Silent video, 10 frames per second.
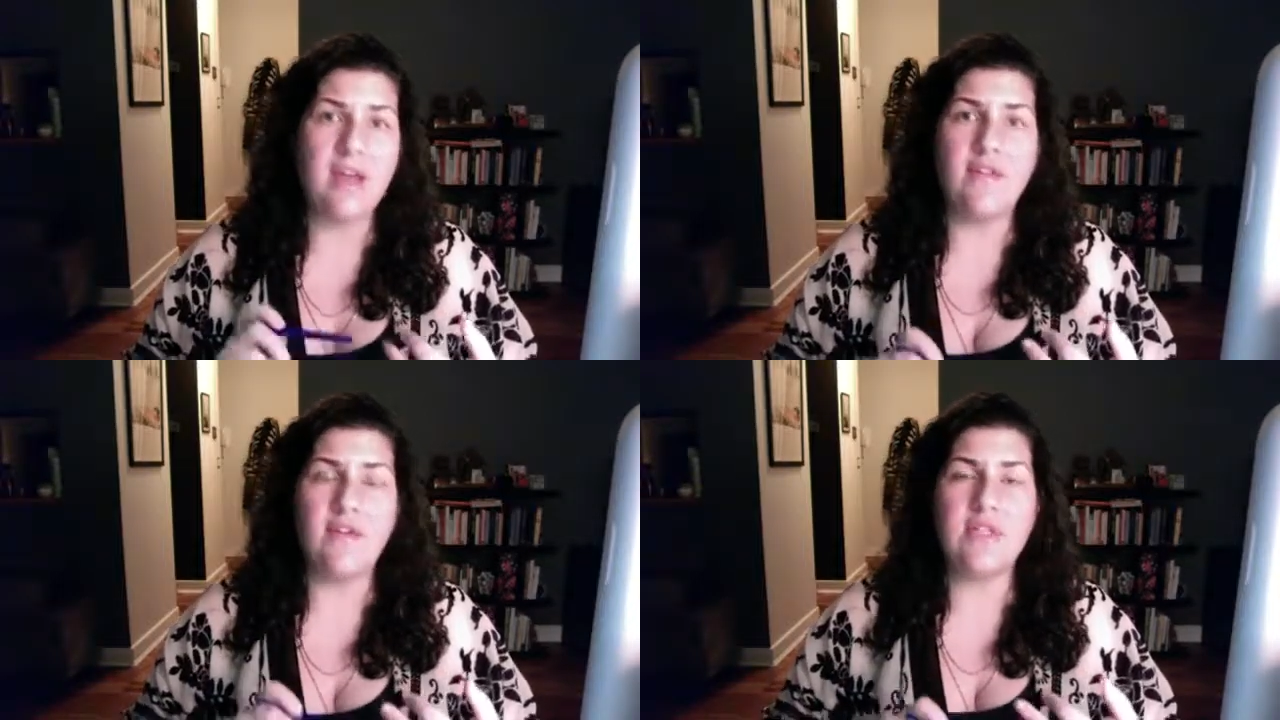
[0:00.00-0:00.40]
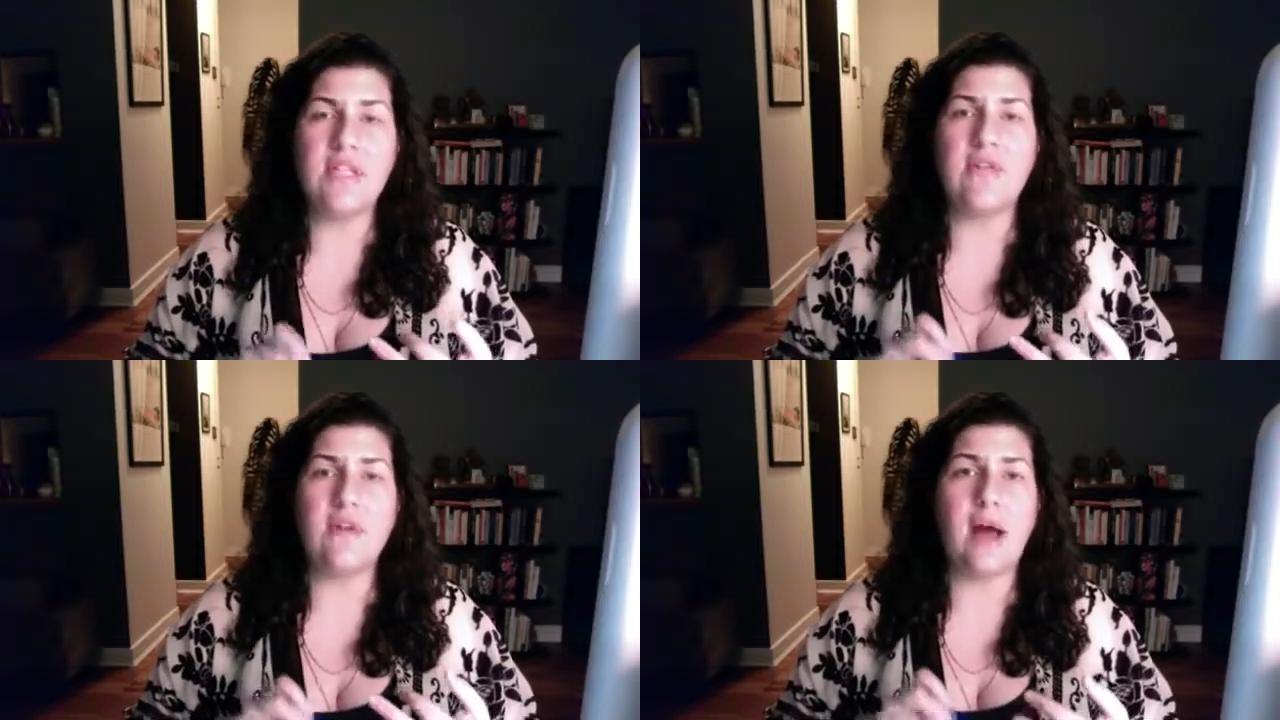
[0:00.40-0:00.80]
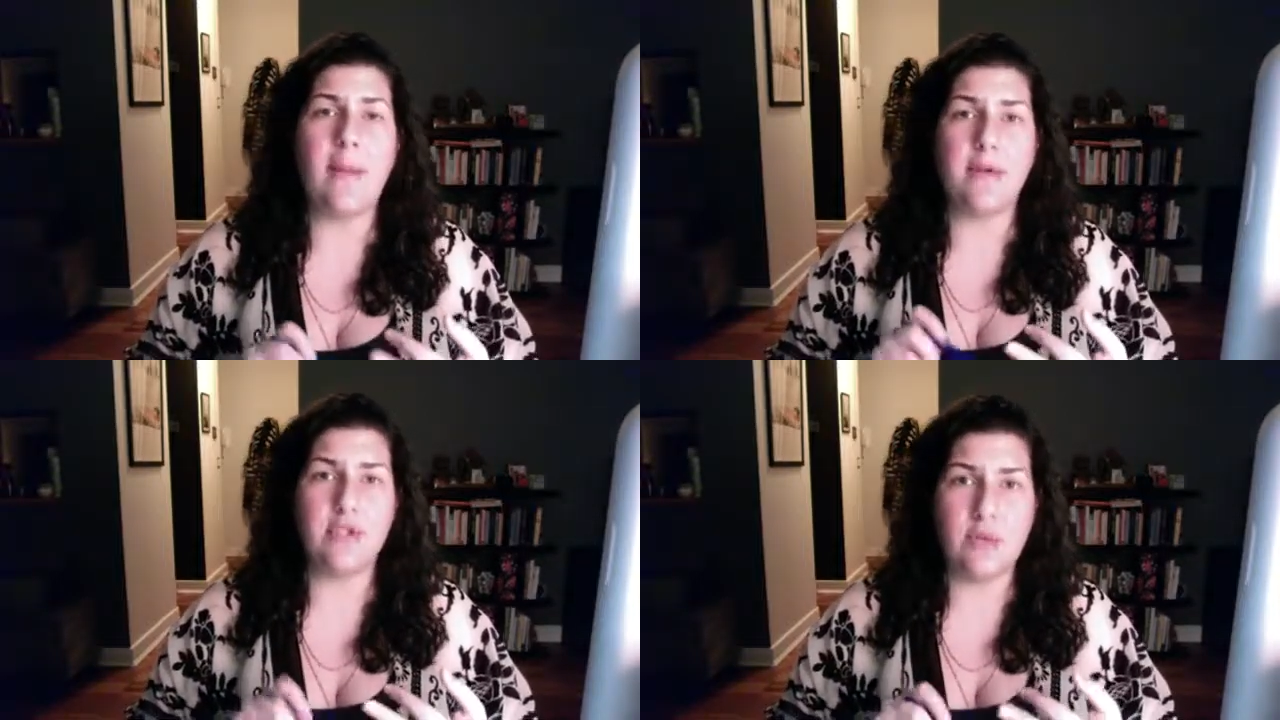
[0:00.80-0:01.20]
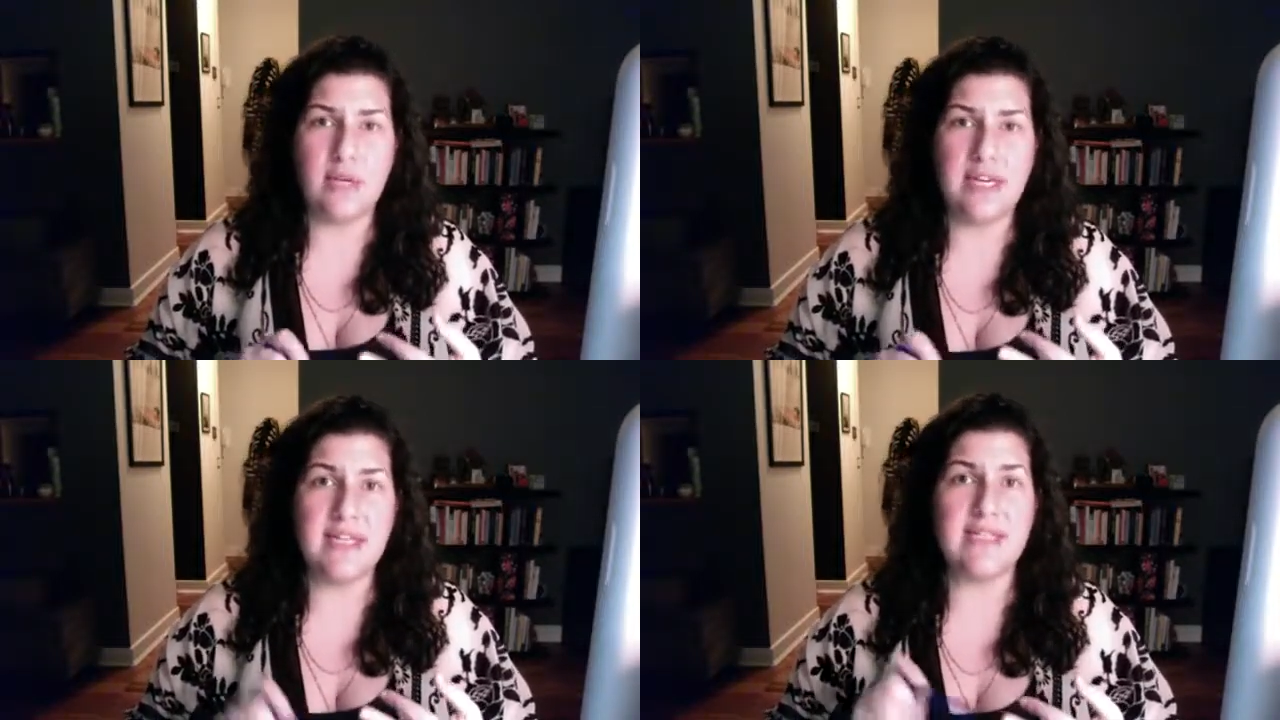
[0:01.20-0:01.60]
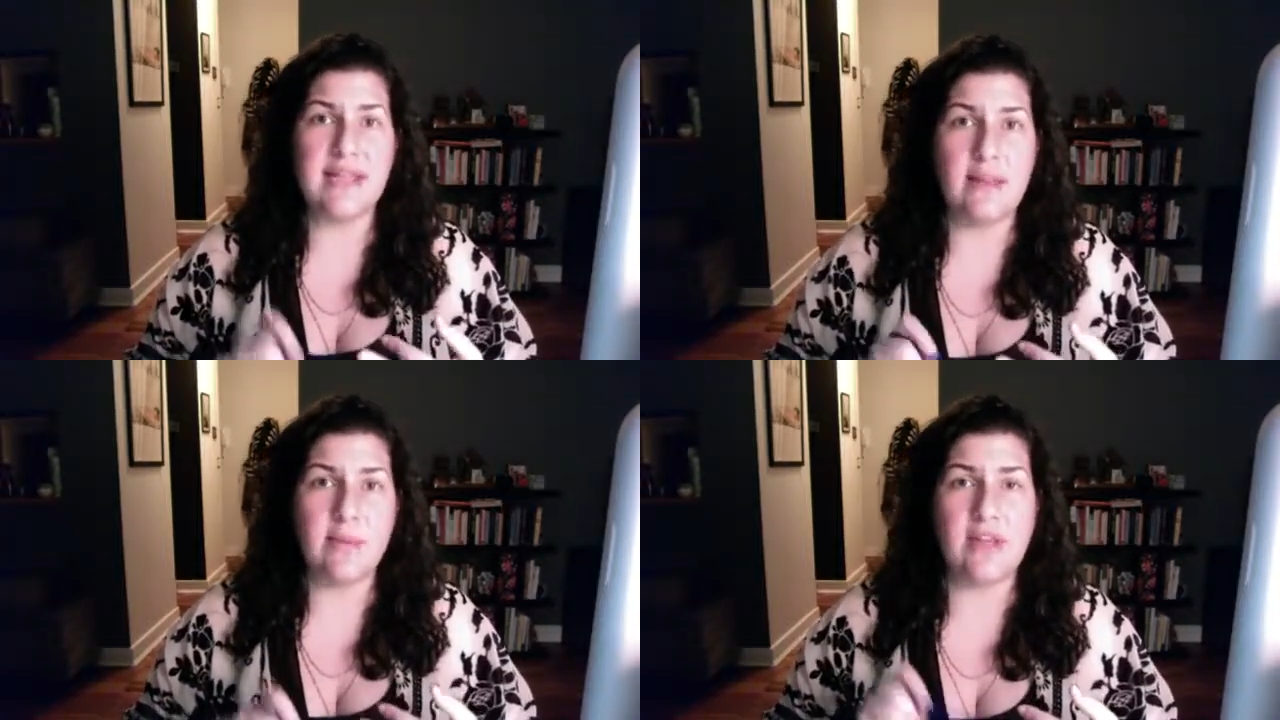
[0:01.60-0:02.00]
Give yourself an opportunity to
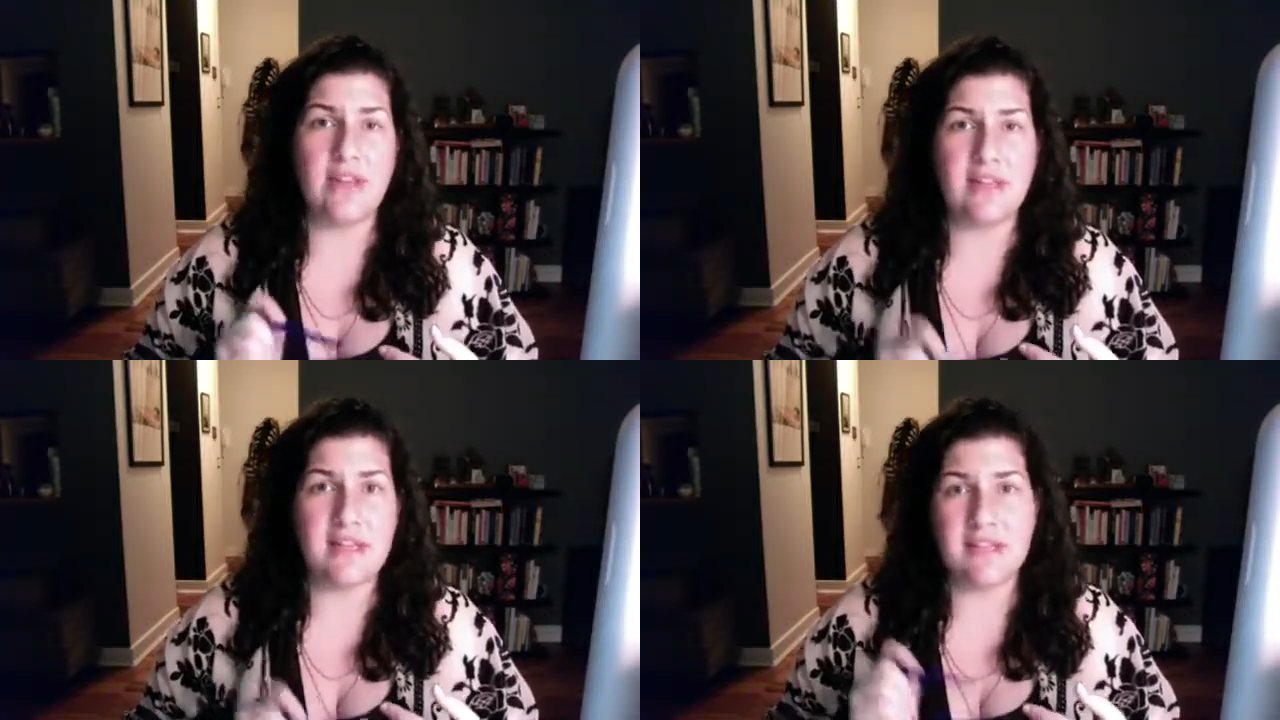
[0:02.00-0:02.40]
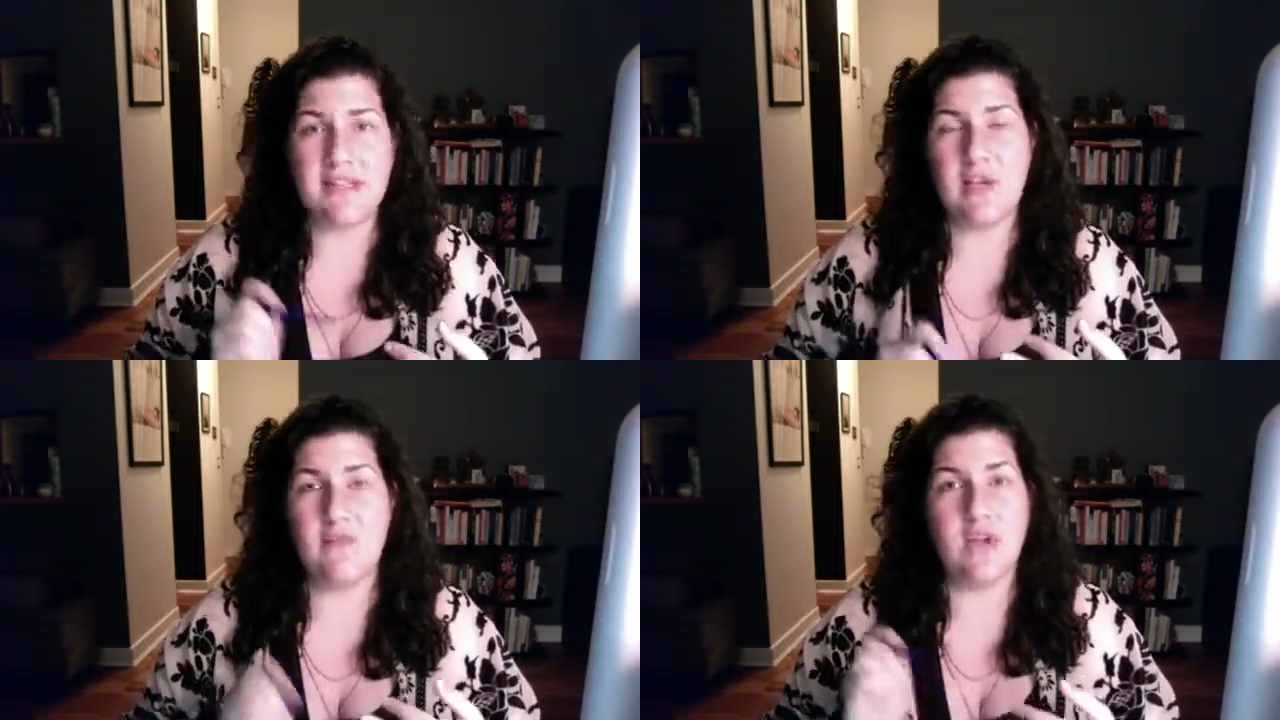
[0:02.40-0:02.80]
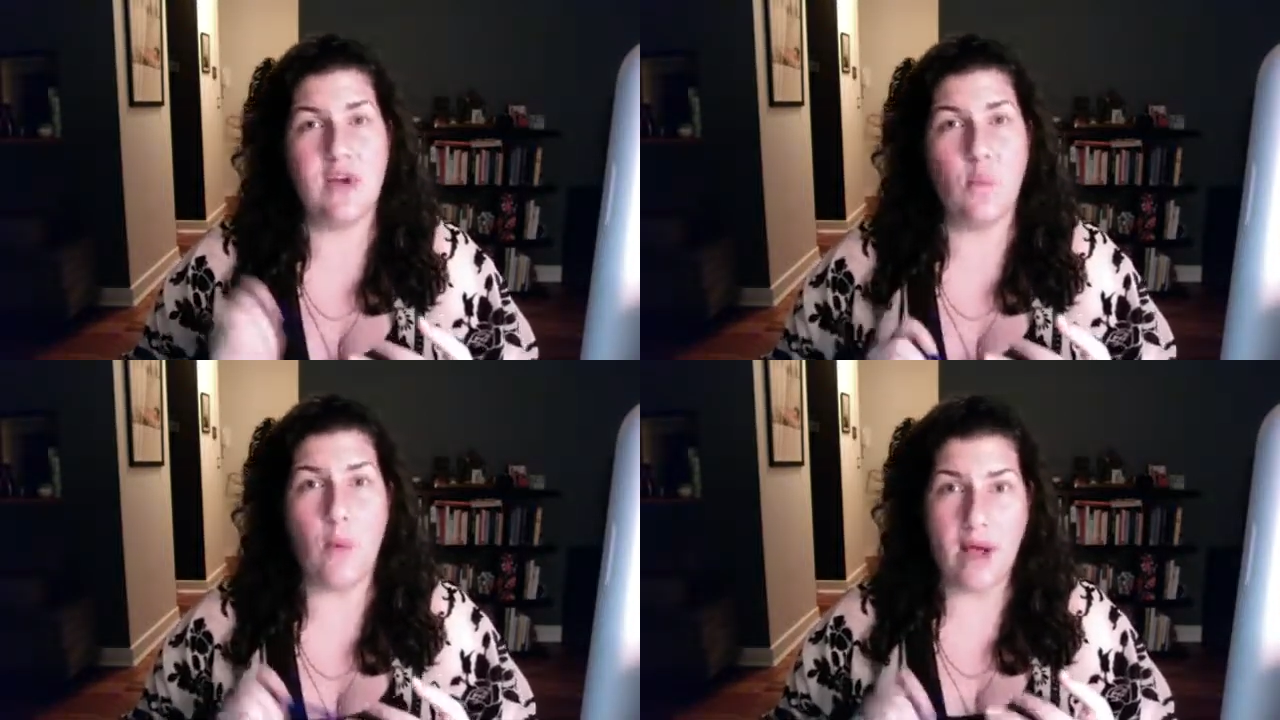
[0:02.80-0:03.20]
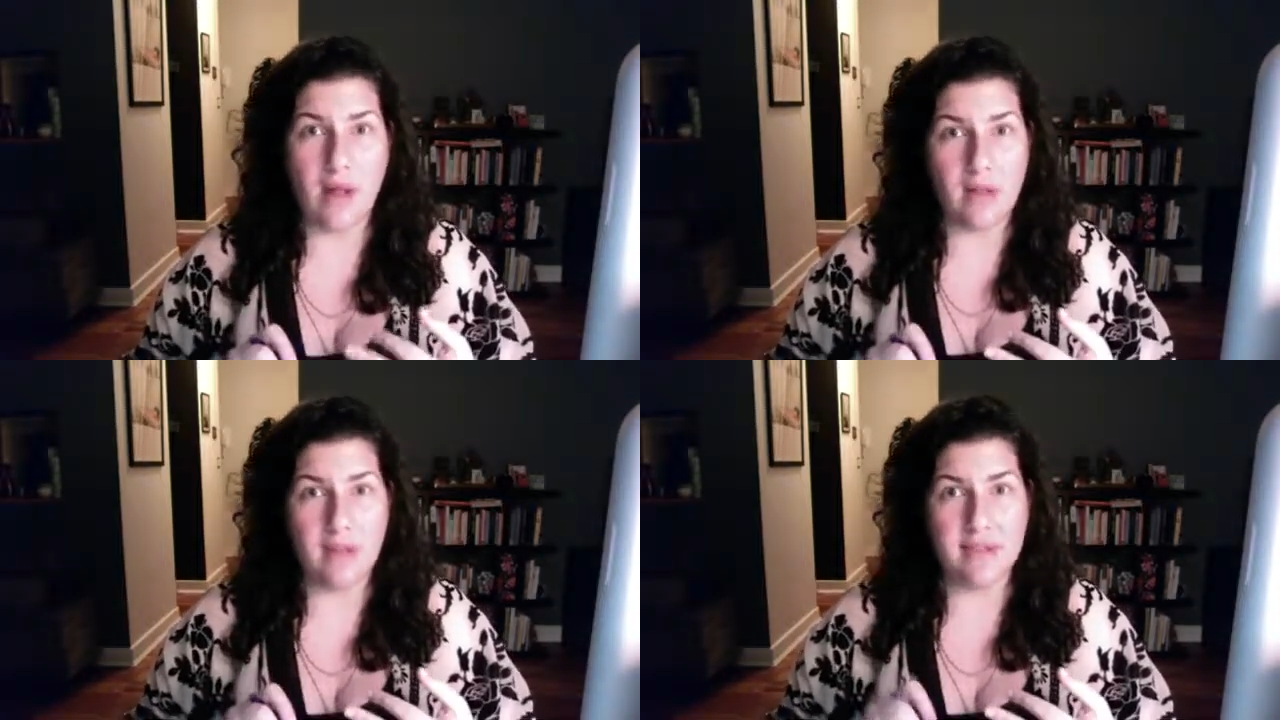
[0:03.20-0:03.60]
celebrate the things that you've done well.